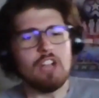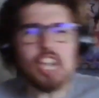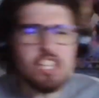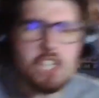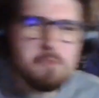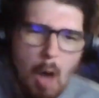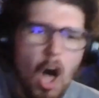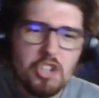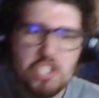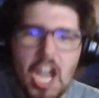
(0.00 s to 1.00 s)
This is
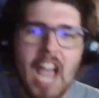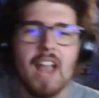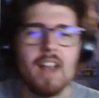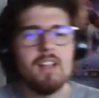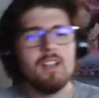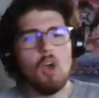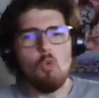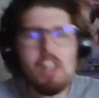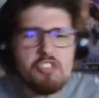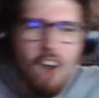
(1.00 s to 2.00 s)
bullshit.
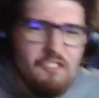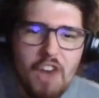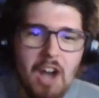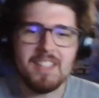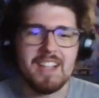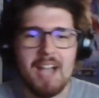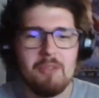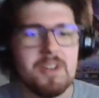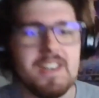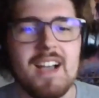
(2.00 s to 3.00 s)
What the fuck? Like, I
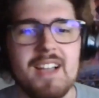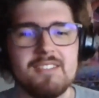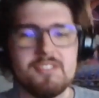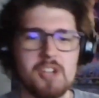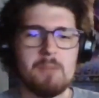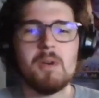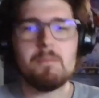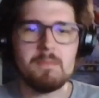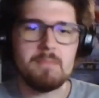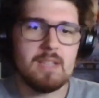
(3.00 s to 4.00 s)
would not jump
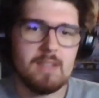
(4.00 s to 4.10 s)
up and be